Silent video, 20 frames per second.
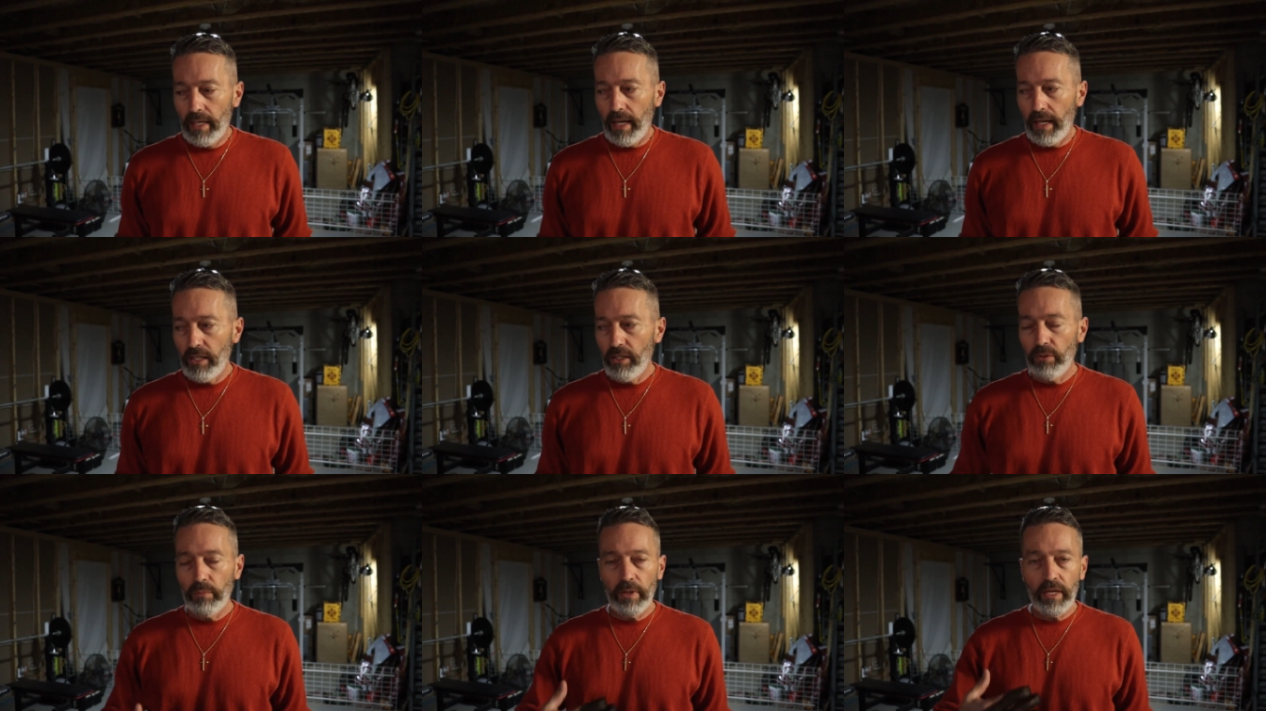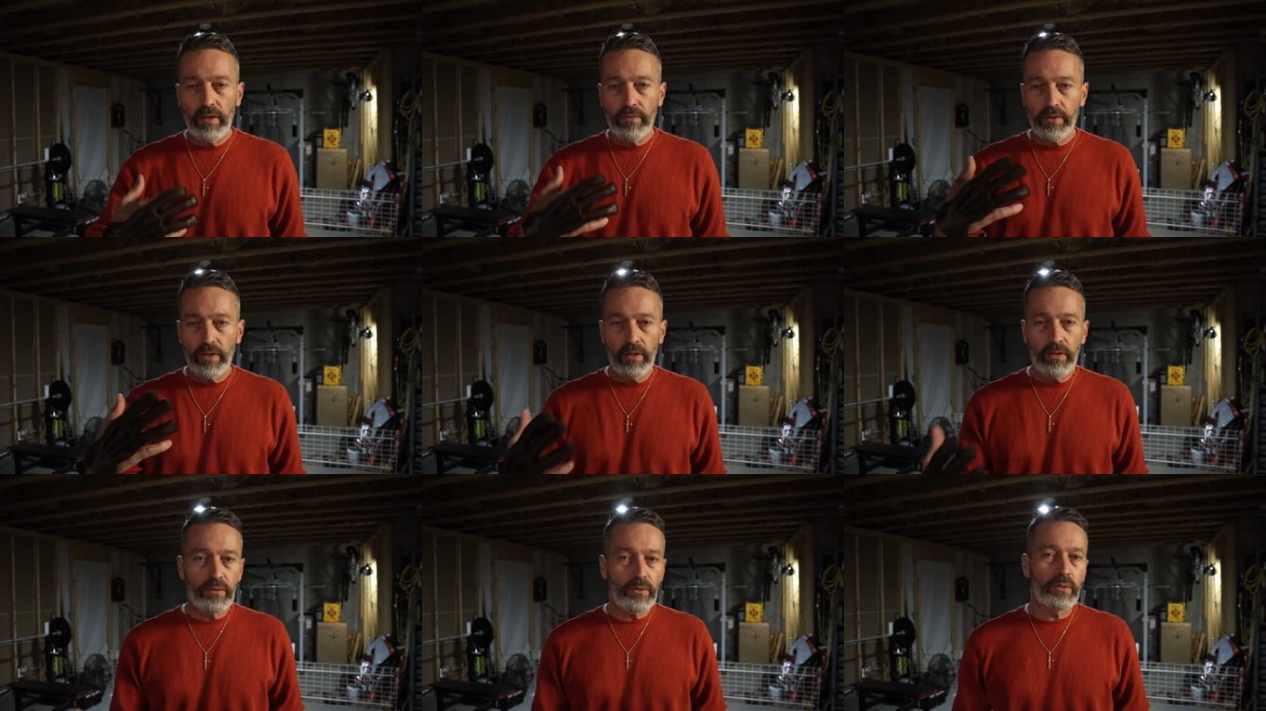And you may have
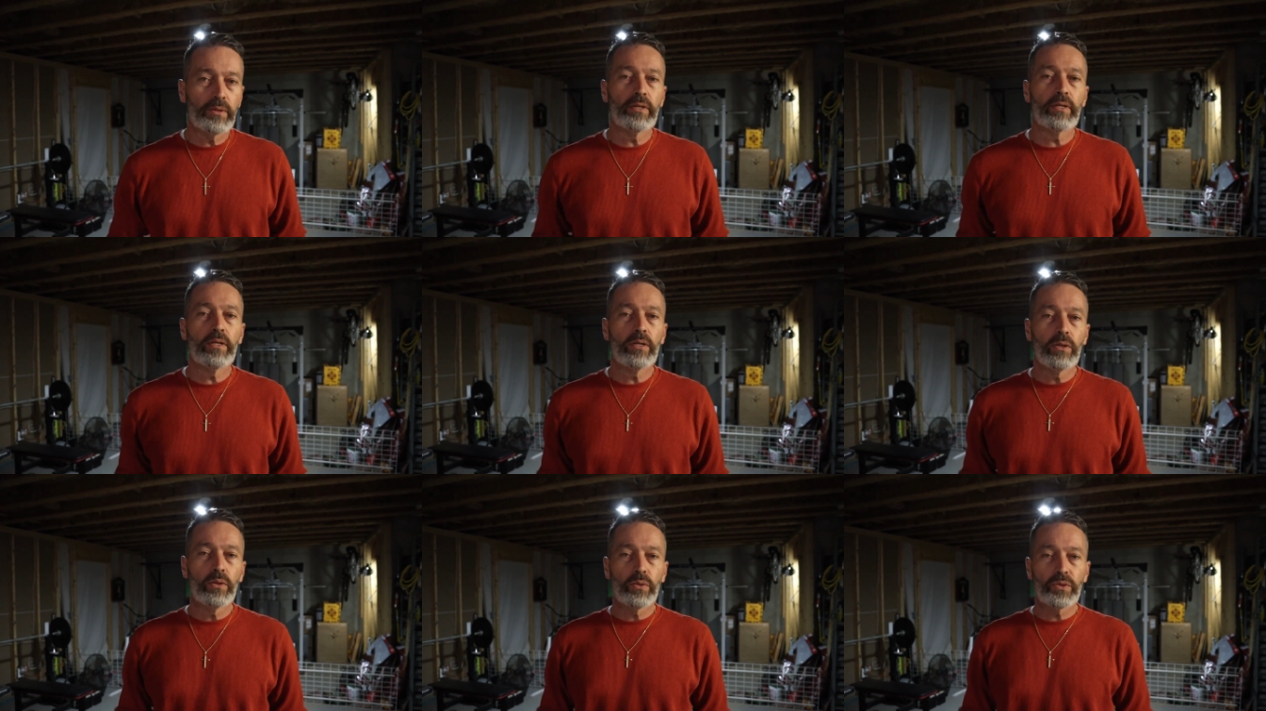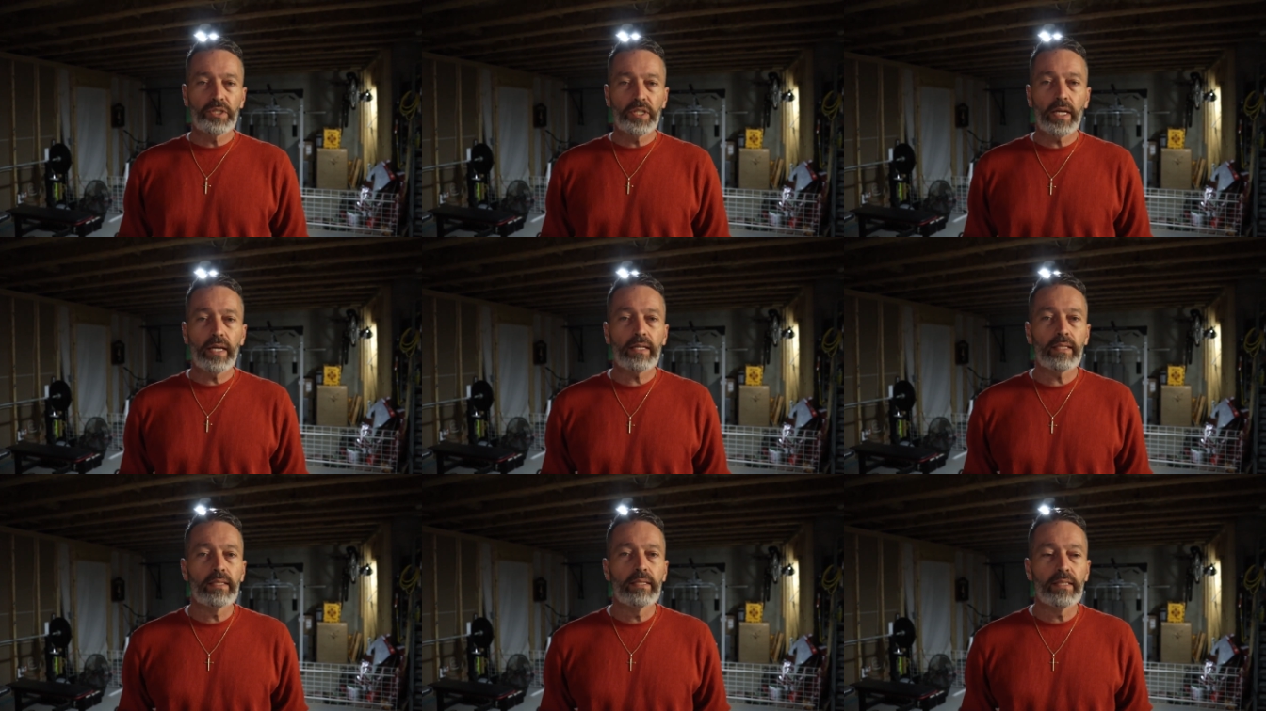gone through your whole
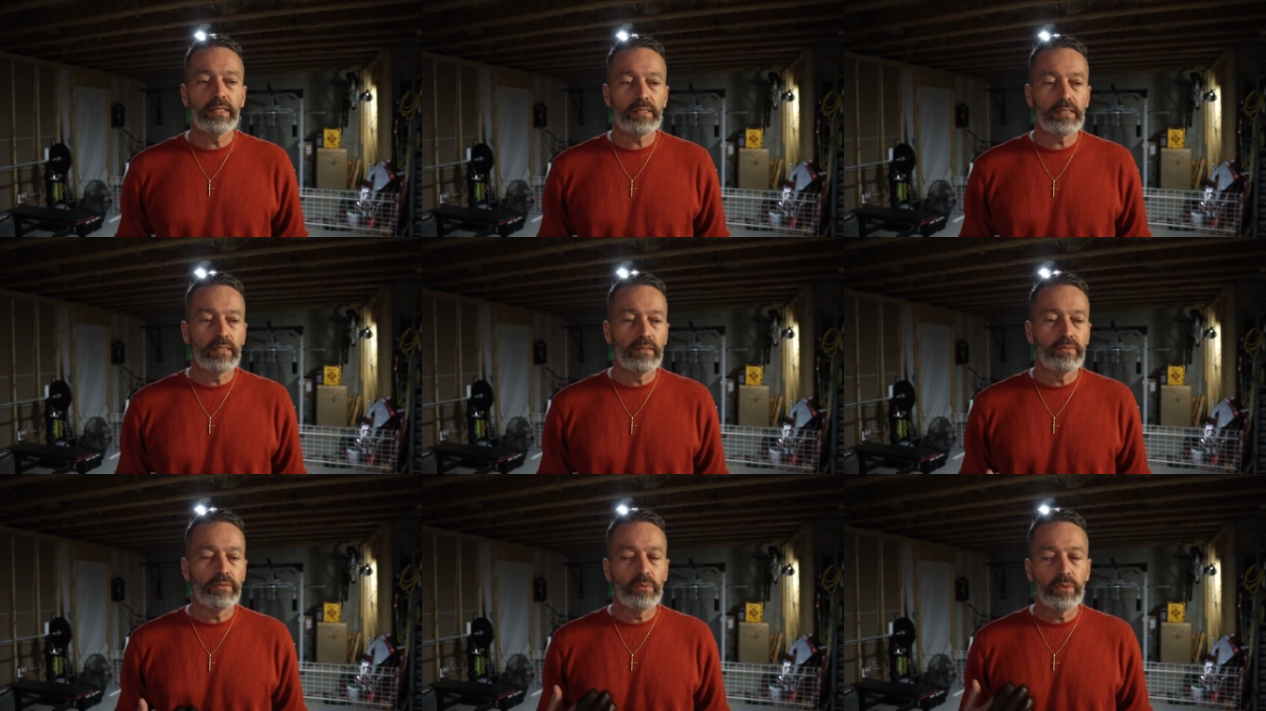checklist of,